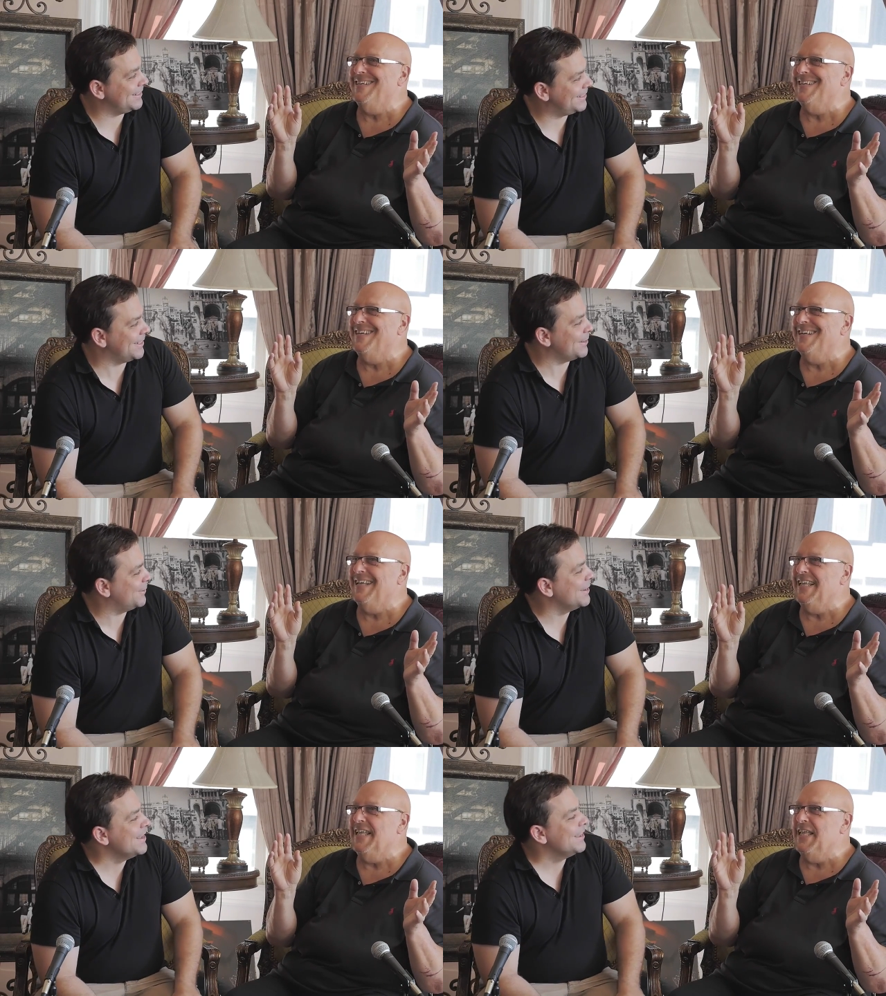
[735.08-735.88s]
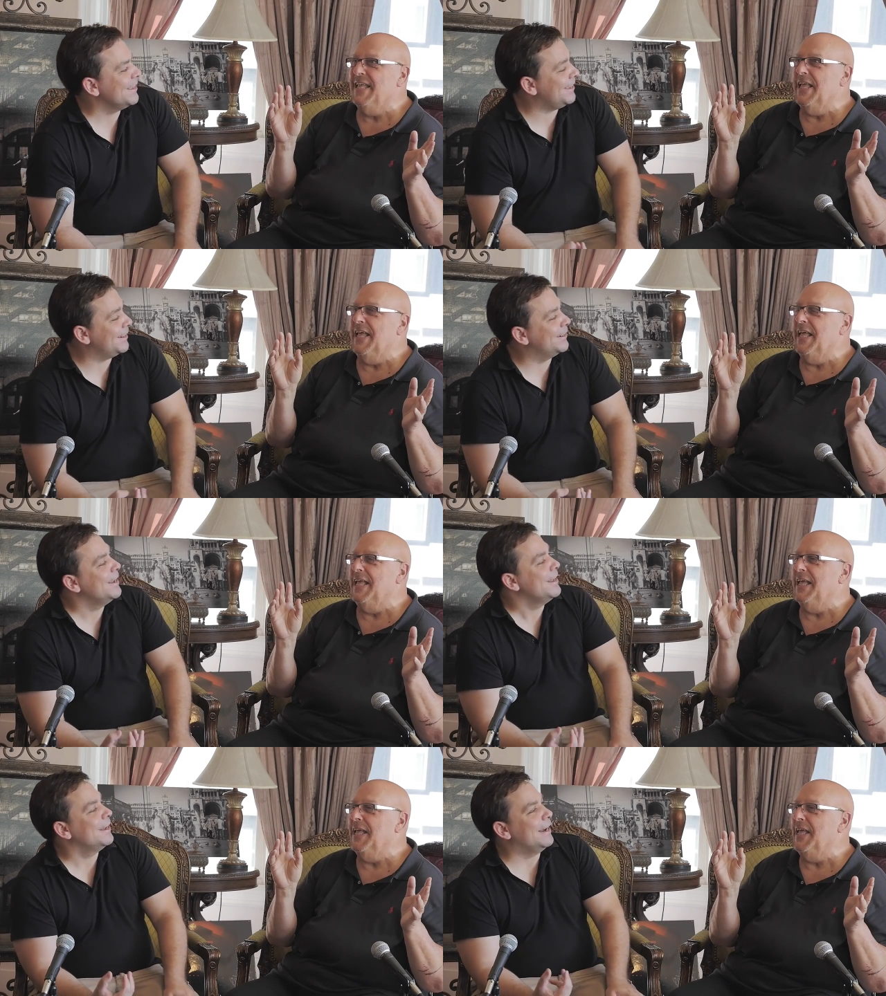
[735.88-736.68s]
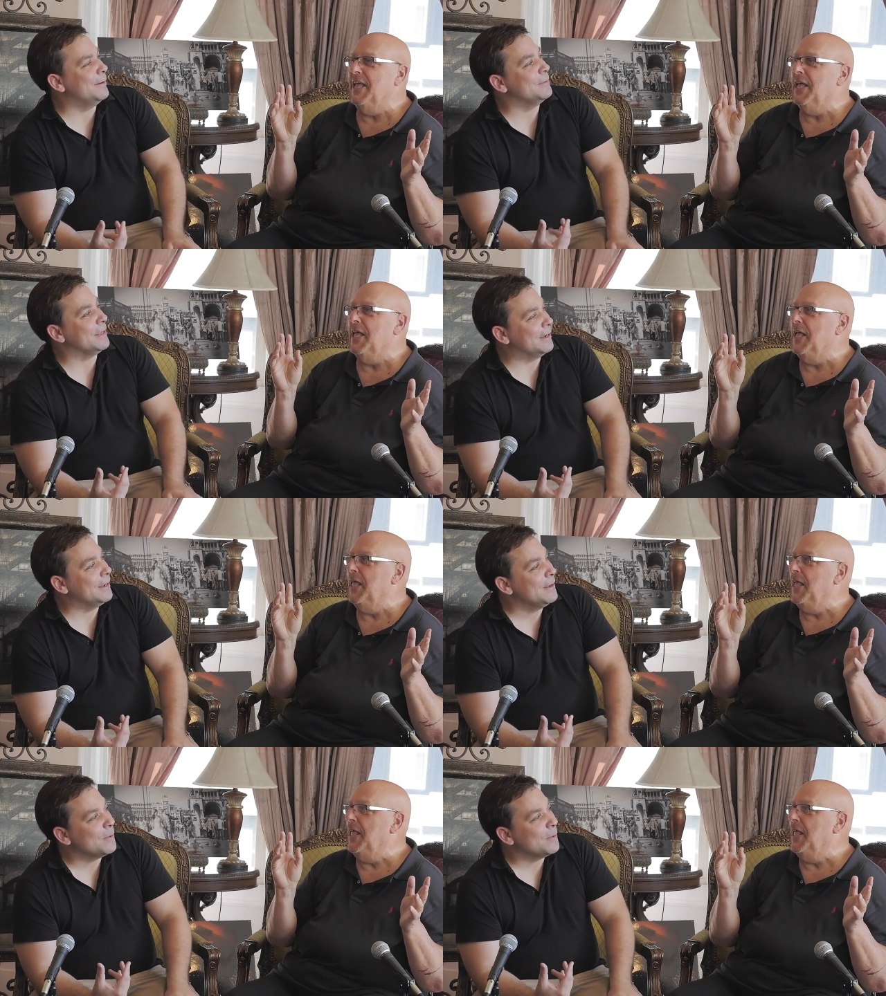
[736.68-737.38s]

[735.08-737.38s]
Speaker 1: no. Yeah. Uh, yeah.